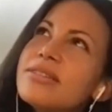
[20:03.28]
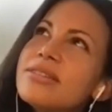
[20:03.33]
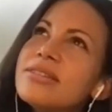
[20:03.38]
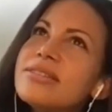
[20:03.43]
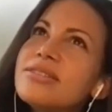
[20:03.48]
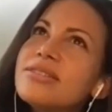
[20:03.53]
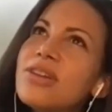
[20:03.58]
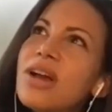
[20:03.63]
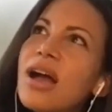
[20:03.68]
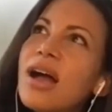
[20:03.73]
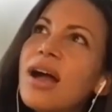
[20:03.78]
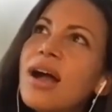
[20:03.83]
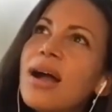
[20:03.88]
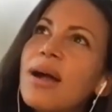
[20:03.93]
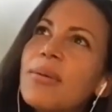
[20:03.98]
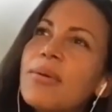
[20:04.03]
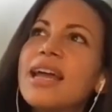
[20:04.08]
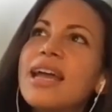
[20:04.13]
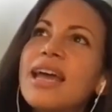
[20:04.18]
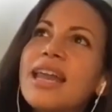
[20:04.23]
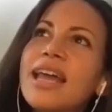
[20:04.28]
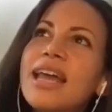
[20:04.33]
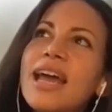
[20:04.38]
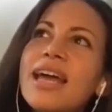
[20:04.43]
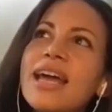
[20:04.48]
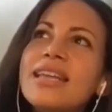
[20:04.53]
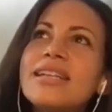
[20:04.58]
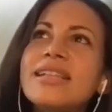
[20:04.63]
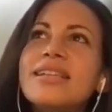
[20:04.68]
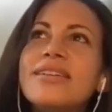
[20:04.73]
this job and I
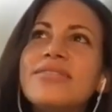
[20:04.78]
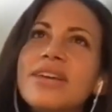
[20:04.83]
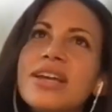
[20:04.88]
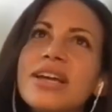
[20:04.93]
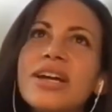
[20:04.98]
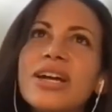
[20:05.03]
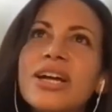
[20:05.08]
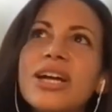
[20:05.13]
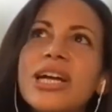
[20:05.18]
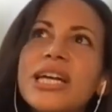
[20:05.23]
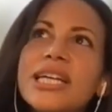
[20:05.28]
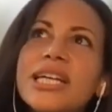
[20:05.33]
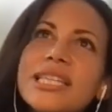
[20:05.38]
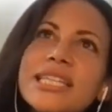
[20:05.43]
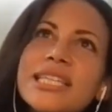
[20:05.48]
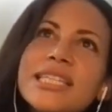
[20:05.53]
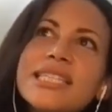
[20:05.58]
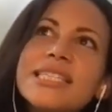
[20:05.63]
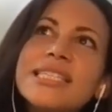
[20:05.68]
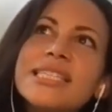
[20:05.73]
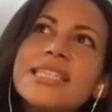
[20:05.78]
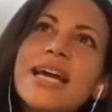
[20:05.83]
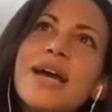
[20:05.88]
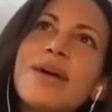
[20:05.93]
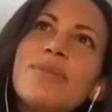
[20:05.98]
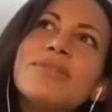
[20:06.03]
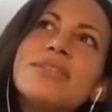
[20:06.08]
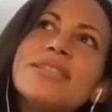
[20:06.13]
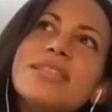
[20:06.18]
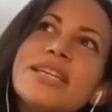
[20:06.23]
had to live here at this
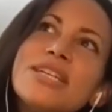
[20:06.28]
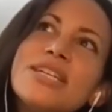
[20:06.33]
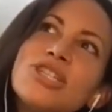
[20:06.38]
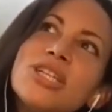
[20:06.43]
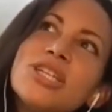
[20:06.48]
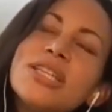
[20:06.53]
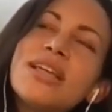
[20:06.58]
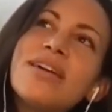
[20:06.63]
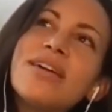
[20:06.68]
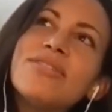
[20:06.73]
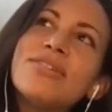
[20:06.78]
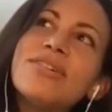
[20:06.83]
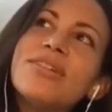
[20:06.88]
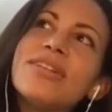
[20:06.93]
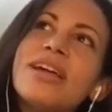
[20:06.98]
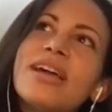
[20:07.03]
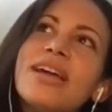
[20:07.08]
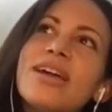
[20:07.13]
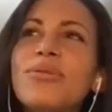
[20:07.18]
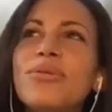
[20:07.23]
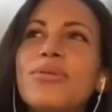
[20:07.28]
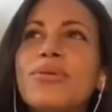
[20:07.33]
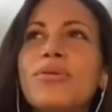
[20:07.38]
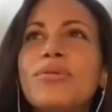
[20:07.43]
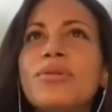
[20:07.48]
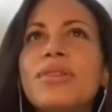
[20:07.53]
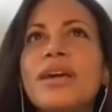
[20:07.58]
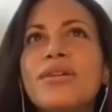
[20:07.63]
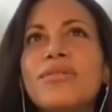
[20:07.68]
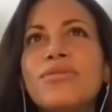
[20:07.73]
compensation level, like what
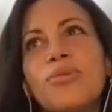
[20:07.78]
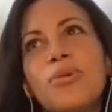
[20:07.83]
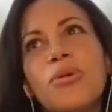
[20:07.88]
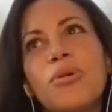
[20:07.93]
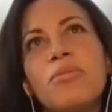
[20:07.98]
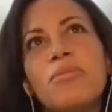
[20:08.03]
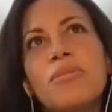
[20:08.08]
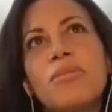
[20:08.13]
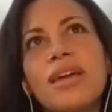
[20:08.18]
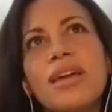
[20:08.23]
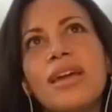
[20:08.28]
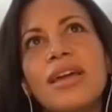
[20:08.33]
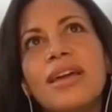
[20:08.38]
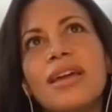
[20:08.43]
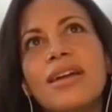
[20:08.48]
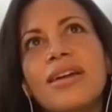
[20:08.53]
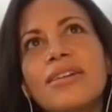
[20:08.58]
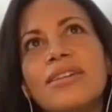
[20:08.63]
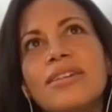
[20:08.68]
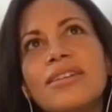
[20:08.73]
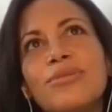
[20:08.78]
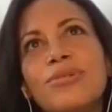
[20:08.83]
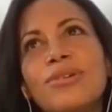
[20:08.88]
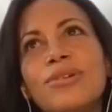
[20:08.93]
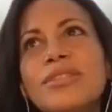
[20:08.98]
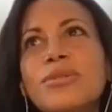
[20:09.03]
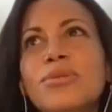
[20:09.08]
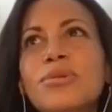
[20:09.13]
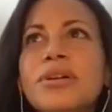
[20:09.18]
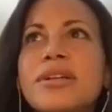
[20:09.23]
would that afford me?
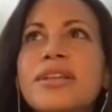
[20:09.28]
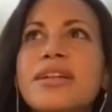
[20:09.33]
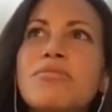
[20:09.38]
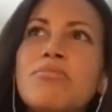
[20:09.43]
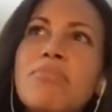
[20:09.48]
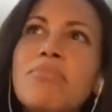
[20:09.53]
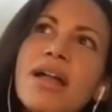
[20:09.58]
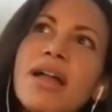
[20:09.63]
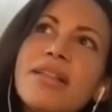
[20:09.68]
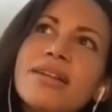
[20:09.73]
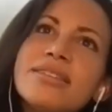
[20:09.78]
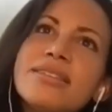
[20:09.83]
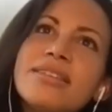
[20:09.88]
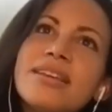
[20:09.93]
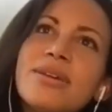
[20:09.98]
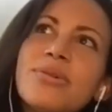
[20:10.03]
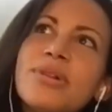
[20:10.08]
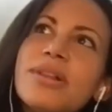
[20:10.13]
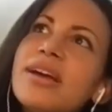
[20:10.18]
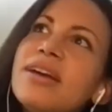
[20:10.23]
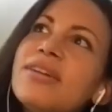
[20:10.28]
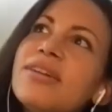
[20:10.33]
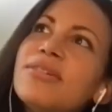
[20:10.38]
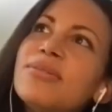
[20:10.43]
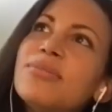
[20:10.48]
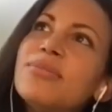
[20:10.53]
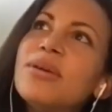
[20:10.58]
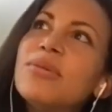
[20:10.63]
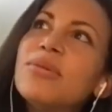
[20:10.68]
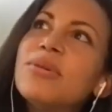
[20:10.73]
What's the work-life balance? Like, will I ever
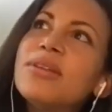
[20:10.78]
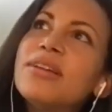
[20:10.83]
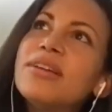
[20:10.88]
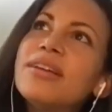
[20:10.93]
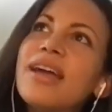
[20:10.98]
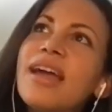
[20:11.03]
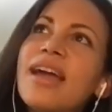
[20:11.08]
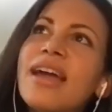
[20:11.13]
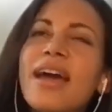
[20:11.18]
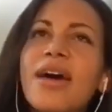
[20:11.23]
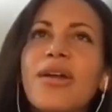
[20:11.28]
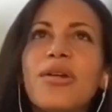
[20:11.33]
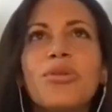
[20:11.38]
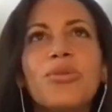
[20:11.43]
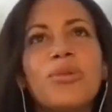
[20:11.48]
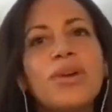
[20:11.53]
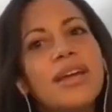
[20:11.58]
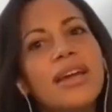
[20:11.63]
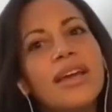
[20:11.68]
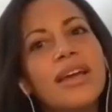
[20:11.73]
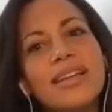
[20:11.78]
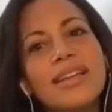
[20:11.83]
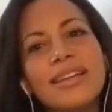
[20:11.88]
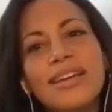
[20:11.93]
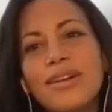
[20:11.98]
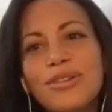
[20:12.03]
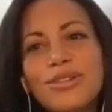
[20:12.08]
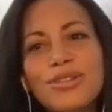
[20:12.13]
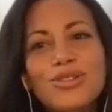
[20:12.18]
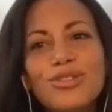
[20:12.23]
be able to hang out on the weekend?
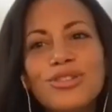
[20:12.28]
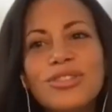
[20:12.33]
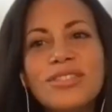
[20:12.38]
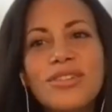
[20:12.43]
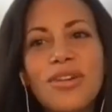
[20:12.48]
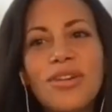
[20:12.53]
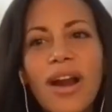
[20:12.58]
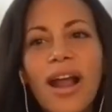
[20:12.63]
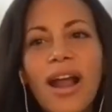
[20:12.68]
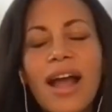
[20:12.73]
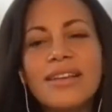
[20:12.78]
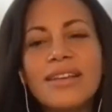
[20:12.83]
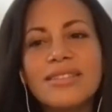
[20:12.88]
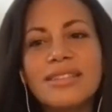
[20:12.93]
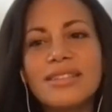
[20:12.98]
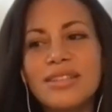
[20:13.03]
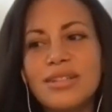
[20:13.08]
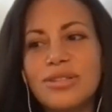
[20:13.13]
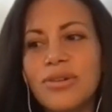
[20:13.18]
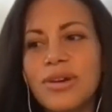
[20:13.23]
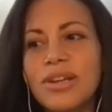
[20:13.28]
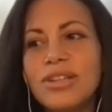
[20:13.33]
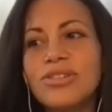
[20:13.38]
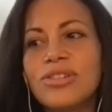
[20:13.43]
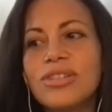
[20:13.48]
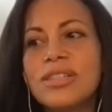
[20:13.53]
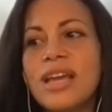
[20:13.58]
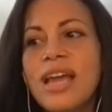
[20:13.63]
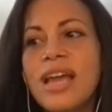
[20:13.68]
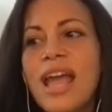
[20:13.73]
You just start asking these
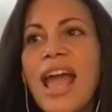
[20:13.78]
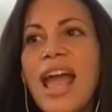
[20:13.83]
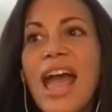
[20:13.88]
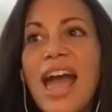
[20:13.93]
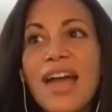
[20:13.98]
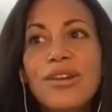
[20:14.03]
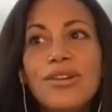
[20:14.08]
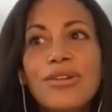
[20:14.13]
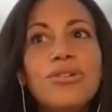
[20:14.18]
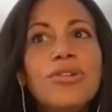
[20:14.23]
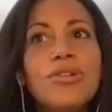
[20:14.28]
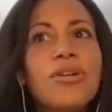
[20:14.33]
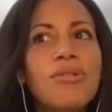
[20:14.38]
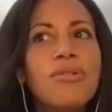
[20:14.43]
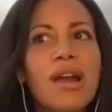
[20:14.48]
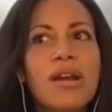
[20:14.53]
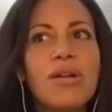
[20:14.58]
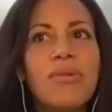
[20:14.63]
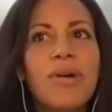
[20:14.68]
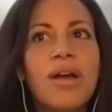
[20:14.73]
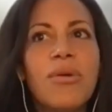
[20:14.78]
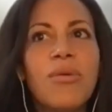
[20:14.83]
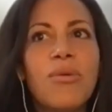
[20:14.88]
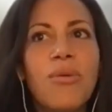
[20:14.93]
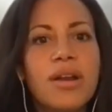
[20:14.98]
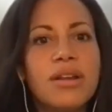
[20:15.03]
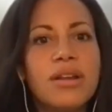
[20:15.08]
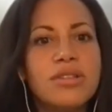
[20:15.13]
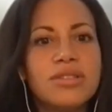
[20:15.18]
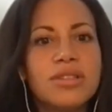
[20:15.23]
questions and you'll know right away
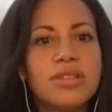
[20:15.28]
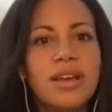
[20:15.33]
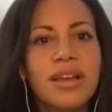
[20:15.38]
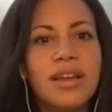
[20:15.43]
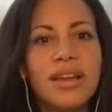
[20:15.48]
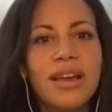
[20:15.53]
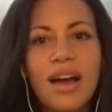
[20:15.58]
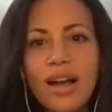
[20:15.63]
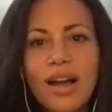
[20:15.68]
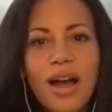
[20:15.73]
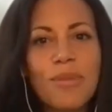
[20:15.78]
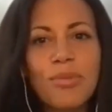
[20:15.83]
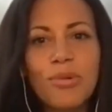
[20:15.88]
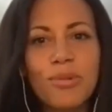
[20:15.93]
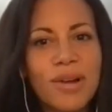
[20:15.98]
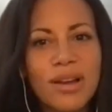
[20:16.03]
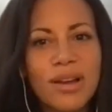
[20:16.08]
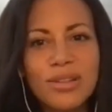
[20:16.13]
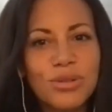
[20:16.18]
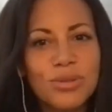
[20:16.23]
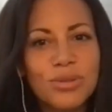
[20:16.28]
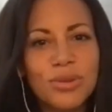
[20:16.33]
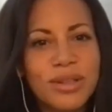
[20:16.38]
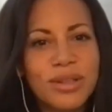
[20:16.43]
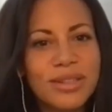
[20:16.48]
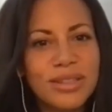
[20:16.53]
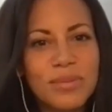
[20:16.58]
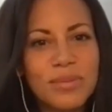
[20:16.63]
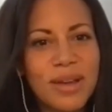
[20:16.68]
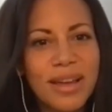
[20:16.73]
what is a compromise you're
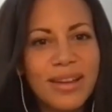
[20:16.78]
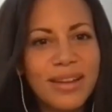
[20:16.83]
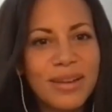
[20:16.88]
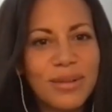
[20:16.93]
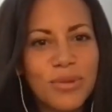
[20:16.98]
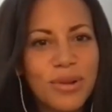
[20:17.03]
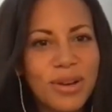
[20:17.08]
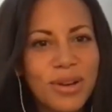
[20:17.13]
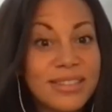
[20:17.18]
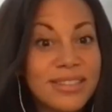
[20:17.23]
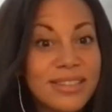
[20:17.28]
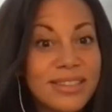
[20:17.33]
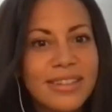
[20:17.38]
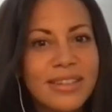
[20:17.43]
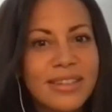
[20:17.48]
willing to make and what isn't,